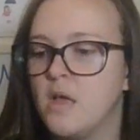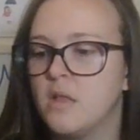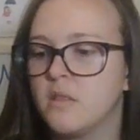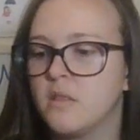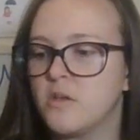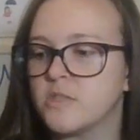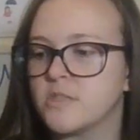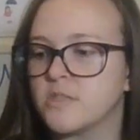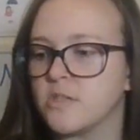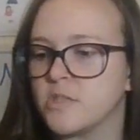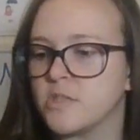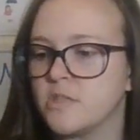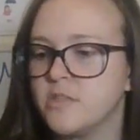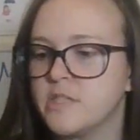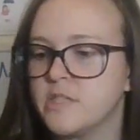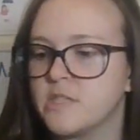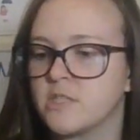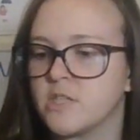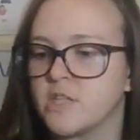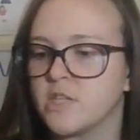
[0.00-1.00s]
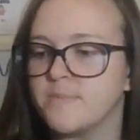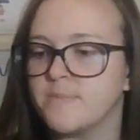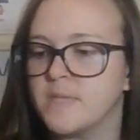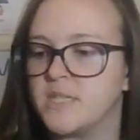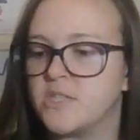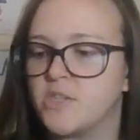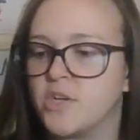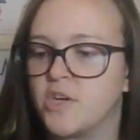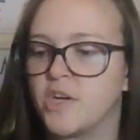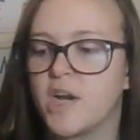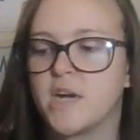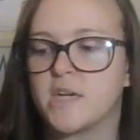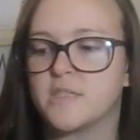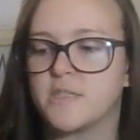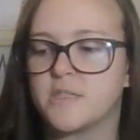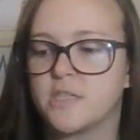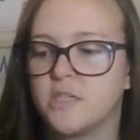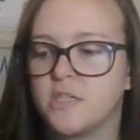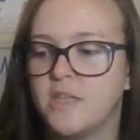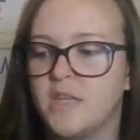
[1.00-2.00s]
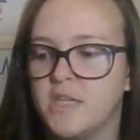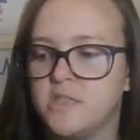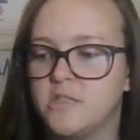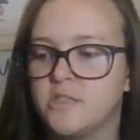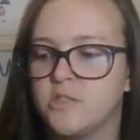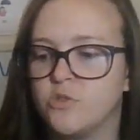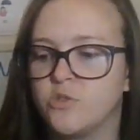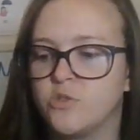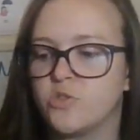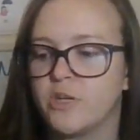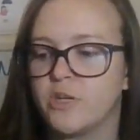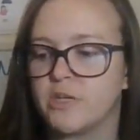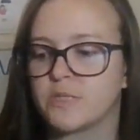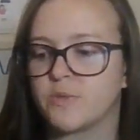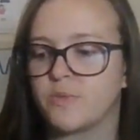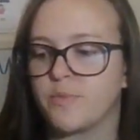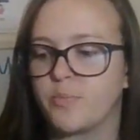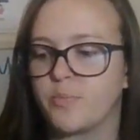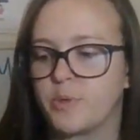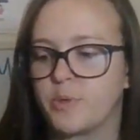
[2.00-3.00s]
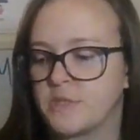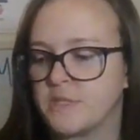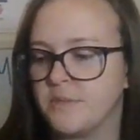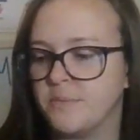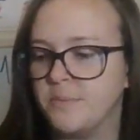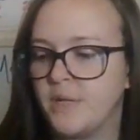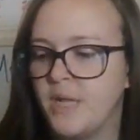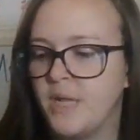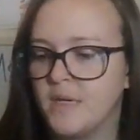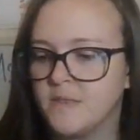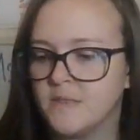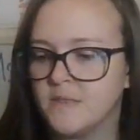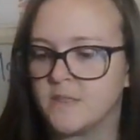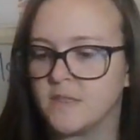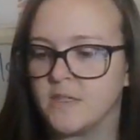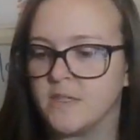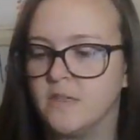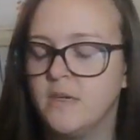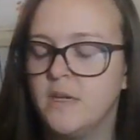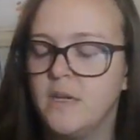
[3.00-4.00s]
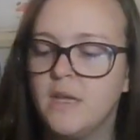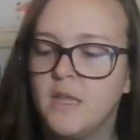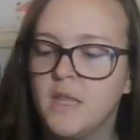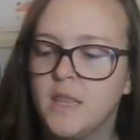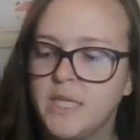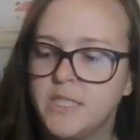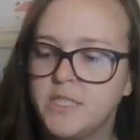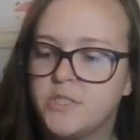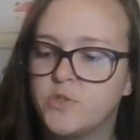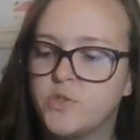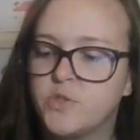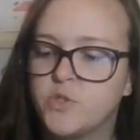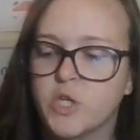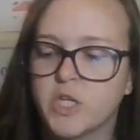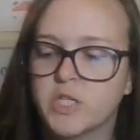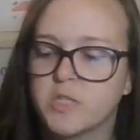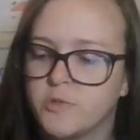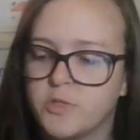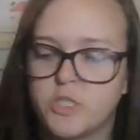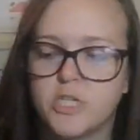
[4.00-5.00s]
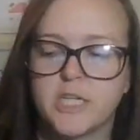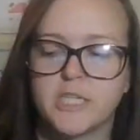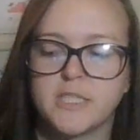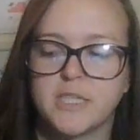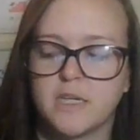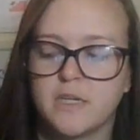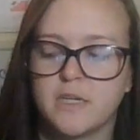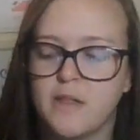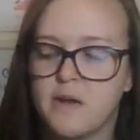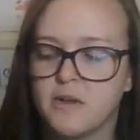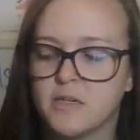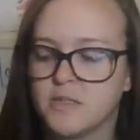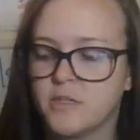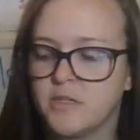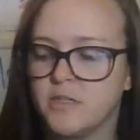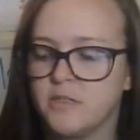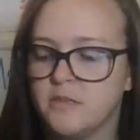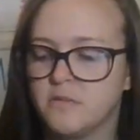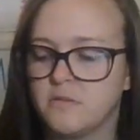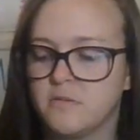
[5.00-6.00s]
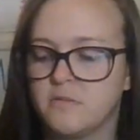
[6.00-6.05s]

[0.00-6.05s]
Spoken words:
Look, sir, Mr. Knox, sir, let's do tricks with bricks and blocks, sir. Let's do tricks with chicks and clocks, sir.